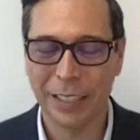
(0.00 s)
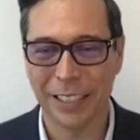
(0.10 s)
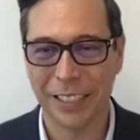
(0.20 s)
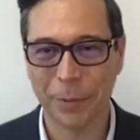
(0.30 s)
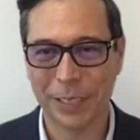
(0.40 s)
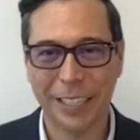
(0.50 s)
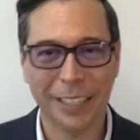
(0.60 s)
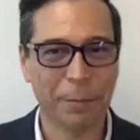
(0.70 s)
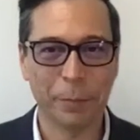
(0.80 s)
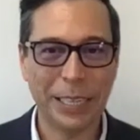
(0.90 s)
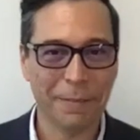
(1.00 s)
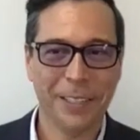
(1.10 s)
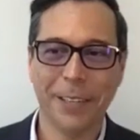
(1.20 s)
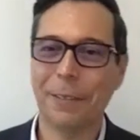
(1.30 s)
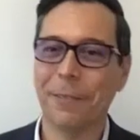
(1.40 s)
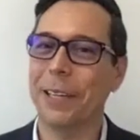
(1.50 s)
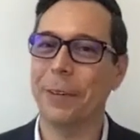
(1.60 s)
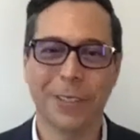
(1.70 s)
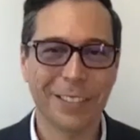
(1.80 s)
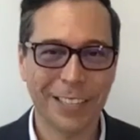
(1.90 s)
Um, again, me coming from that
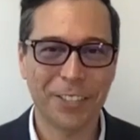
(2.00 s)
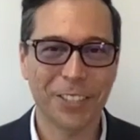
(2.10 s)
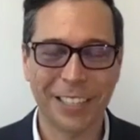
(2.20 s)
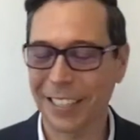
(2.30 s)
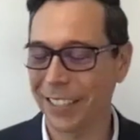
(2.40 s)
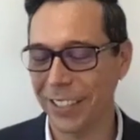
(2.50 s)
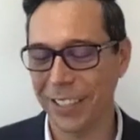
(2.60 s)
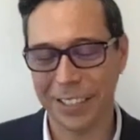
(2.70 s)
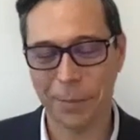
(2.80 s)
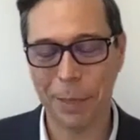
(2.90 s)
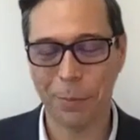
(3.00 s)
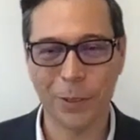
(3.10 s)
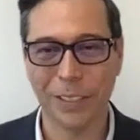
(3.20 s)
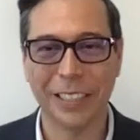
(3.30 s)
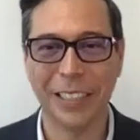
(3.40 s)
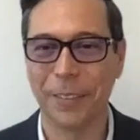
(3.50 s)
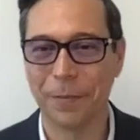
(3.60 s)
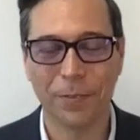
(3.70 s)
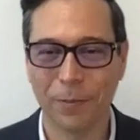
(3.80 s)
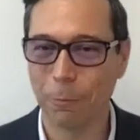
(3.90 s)
organization, I can talk to people um,
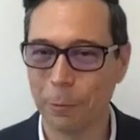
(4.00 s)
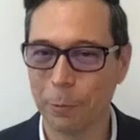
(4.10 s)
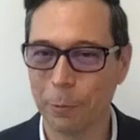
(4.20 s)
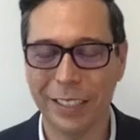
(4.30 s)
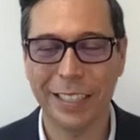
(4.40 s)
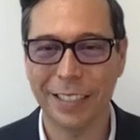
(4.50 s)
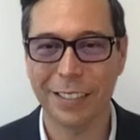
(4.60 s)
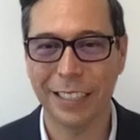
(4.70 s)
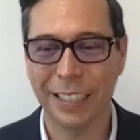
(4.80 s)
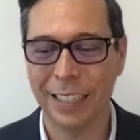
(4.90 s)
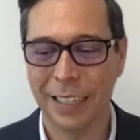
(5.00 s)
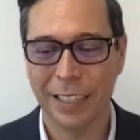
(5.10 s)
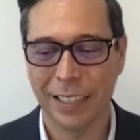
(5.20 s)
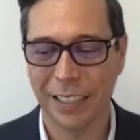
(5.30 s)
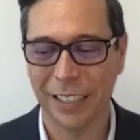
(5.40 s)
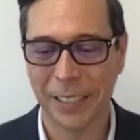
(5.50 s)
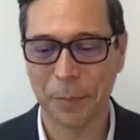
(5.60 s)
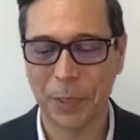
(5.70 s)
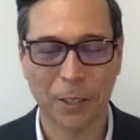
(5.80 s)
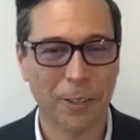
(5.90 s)
really easily
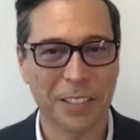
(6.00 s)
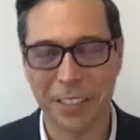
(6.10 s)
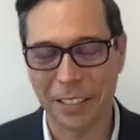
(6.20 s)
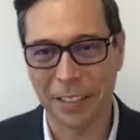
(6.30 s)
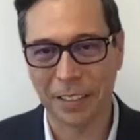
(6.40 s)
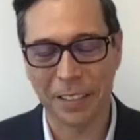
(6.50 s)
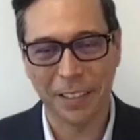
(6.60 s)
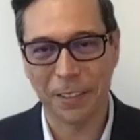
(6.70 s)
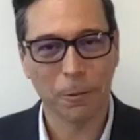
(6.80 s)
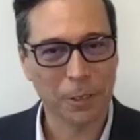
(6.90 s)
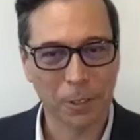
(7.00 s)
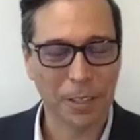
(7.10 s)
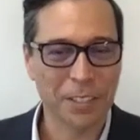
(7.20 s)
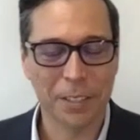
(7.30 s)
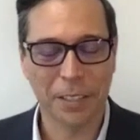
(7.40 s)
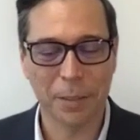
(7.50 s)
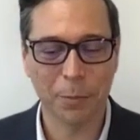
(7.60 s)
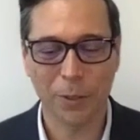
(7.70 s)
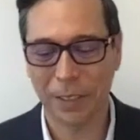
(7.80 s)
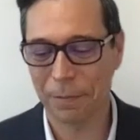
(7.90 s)
um, across the across the, the
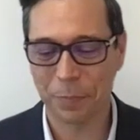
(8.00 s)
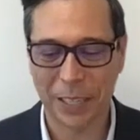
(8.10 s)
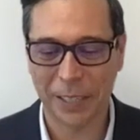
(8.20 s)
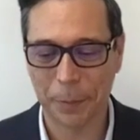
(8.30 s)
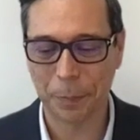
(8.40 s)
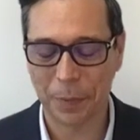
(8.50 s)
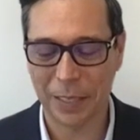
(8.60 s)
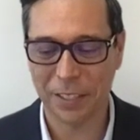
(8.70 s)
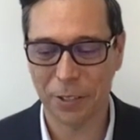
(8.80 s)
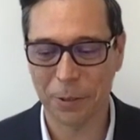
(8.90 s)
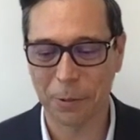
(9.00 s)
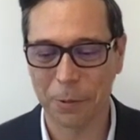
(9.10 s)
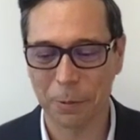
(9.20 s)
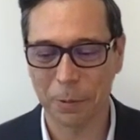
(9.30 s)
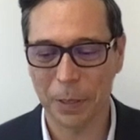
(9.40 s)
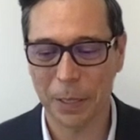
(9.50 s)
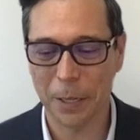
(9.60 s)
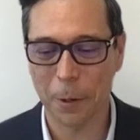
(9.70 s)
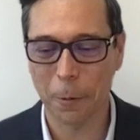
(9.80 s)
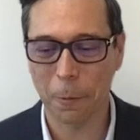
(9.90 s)
board um, to you
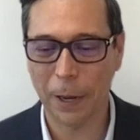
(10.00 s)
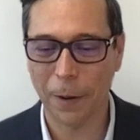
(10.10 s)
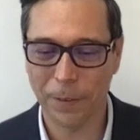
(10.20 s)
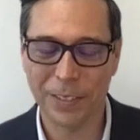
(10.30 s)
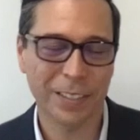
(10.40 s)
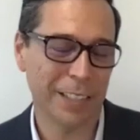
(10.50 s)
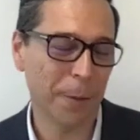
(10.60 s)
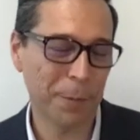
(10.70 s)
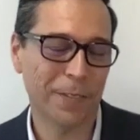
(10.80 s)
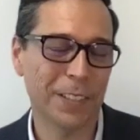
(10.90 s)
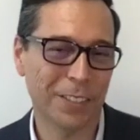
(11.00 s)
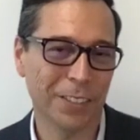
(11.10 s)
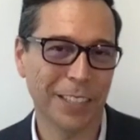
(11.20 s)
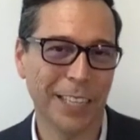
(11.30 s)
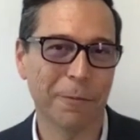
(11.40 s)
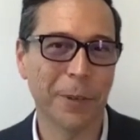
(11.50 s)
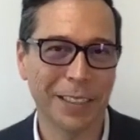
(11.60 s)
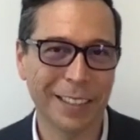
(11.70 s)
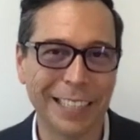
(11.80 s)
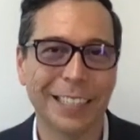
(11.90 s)
know help us help us facilitate
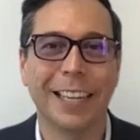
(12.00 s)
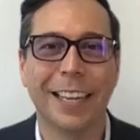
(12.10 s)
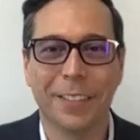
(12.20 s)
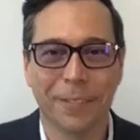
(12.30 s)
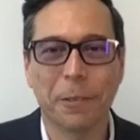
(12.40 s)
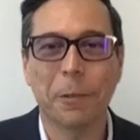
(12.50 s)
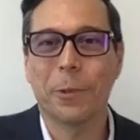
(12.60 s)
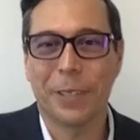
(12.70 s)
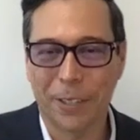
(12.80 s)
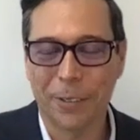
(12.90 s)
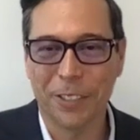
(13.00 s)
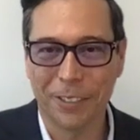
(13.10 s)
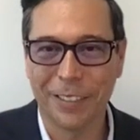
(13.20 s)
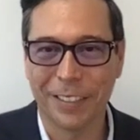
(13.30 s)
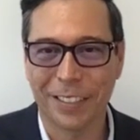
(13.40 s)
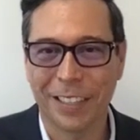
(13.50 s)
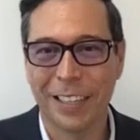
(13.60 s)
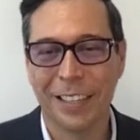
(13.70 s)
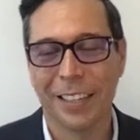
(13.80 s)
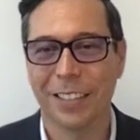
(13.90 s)
what the intent of what we want to go do is
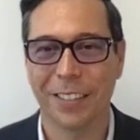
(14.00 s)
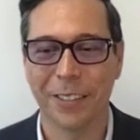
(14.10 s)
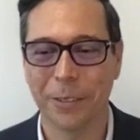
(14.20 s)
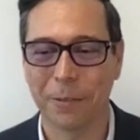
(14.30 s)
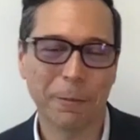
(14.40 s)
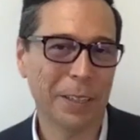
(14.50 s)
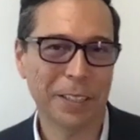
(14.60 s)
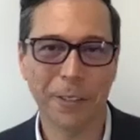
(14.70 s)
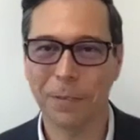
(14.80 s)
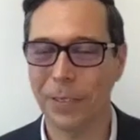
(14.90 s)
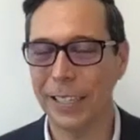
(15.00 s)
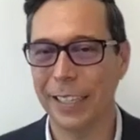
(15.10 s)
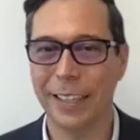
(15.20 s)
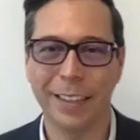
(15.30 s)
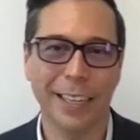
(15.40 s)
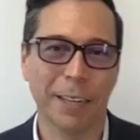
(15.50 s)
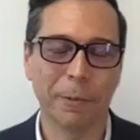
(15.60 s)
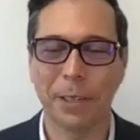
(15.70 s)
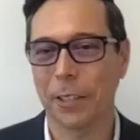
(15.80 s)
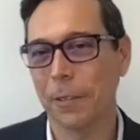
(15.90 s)
so we want to go fly a thing we
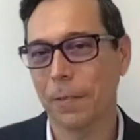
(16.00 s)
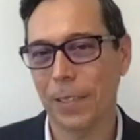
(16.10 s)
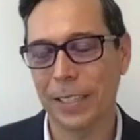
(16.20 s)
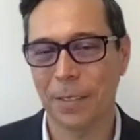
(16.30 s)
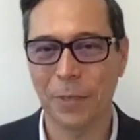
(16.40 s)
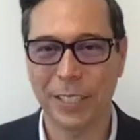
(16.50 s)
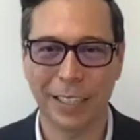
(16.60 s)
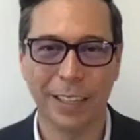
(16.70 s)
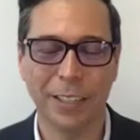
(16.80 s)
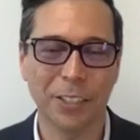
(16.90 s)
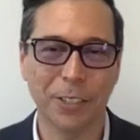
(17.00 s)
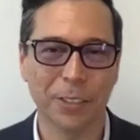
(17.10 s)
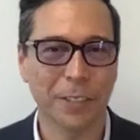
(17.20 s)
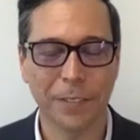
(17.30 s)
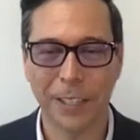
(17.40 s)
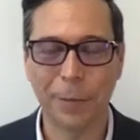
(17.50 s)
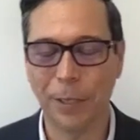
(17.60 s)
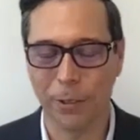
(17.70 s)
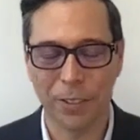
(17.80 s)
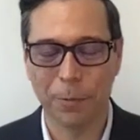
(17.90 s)
want to go fly some technology or development
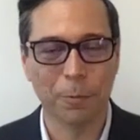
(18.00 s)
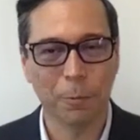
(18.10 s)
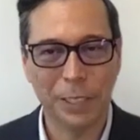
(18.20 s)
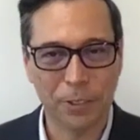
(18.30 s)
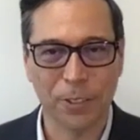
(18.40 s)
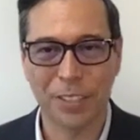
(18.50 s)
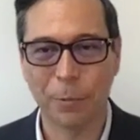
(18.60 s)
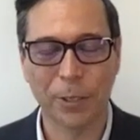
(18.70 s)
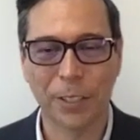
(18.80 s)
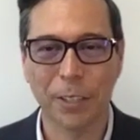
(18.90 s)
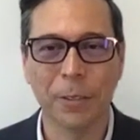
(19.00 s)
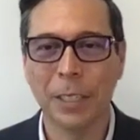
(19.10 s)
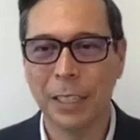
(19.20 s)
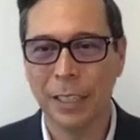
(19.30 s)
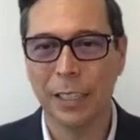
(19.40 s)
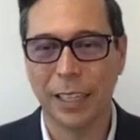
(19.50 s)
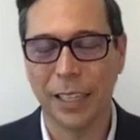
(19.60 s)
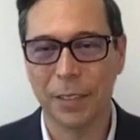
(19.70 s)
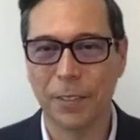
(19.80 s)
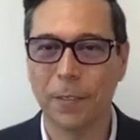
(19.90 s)
or some research that we're going to go
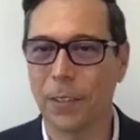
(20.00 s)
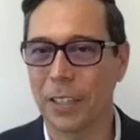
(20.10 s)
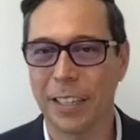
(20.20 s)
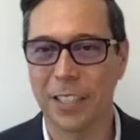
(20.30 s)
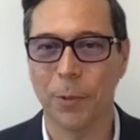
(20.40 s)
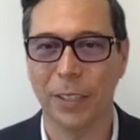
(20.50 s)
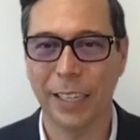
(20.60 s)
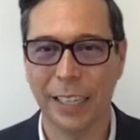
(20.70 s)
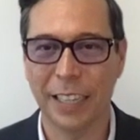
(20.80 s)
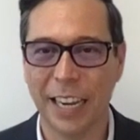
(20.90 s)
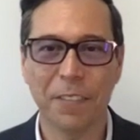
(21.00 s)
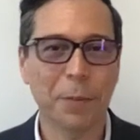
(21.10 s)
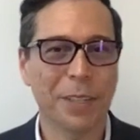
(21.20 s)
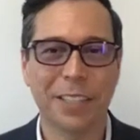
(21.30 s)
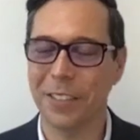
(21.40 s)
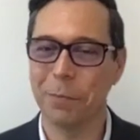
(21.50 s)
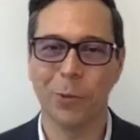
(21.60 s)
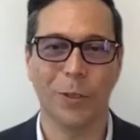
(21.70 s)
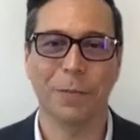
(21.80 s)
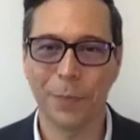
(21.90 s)
uh, develop for a customer and everybody's on
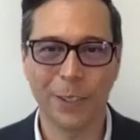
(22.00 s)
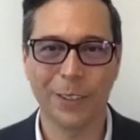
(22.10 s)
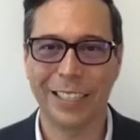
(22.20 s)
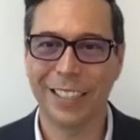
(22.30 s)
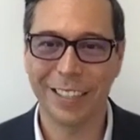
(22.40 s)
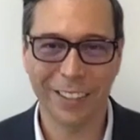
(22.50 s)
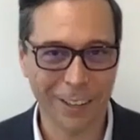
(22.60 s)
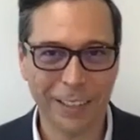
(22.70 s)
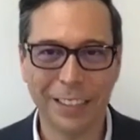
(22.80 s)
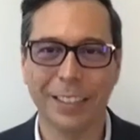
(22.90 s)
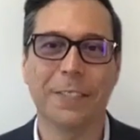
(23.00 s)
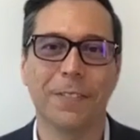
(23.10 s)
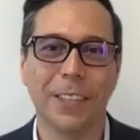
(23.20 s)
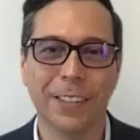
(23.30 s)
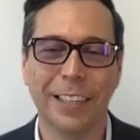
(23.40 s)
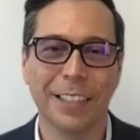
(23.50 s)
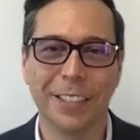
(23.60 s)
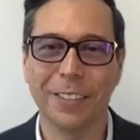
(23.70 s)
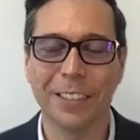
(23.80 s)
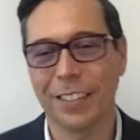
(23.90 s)
board they're like all right let's figure out how to
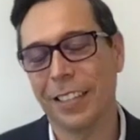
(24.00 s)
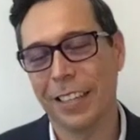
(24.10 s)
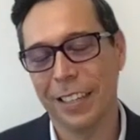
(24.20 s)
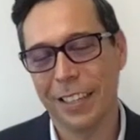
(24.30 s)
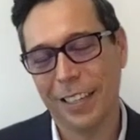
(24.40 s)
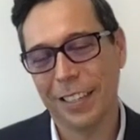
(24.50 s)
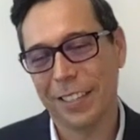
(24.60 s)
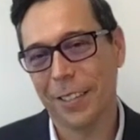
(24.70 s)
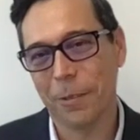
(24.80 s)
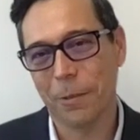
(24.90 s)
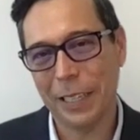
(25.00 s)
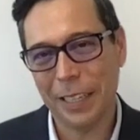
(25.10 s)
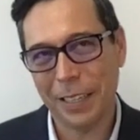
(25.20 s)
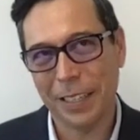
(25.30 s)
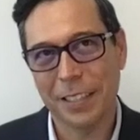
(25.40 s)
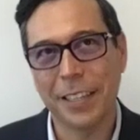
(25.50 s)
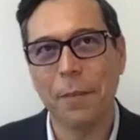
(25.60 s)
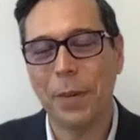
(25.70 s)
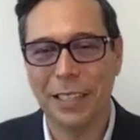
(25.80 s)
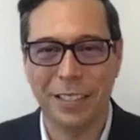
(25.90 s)
do this and so we
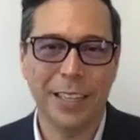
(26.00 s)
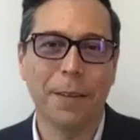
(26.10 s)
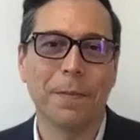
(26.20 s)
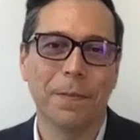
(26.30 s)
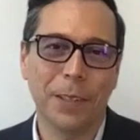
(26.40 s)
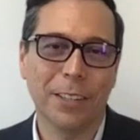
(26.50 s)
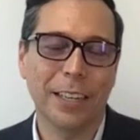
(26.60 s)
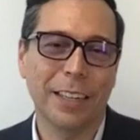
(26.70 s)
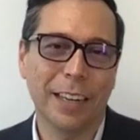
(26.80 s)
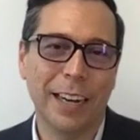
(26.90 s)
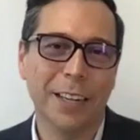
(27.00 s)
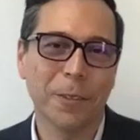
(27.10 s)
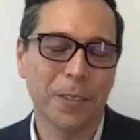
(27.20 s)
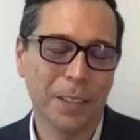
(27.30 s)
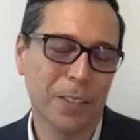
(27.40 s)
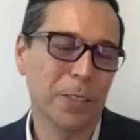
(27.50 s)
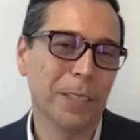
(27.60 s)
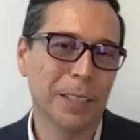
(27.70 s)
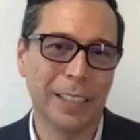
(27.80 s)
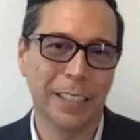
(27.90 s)
step by step figure out how to do
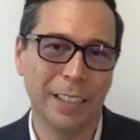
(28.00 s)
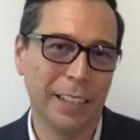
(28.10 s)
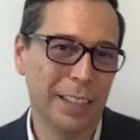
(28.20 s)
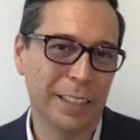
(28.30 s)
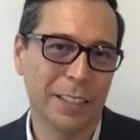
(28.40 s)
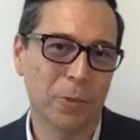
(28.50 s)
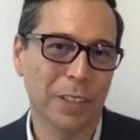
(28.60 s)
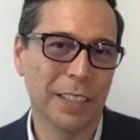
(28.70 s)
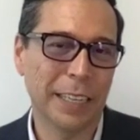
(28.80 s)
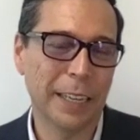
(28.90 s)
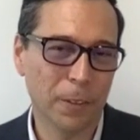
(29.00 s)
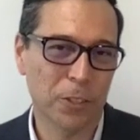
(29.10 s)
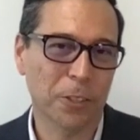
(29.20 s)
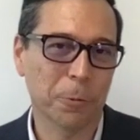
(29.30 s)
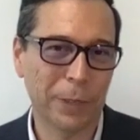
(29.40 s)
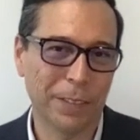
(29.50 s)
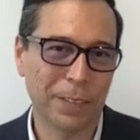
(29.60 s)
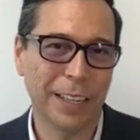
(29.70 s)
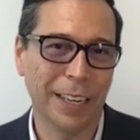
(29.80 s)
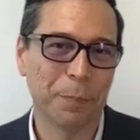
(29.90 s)
it in in sort of the infrastructure we have
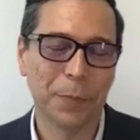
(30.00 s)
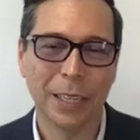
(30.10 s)
today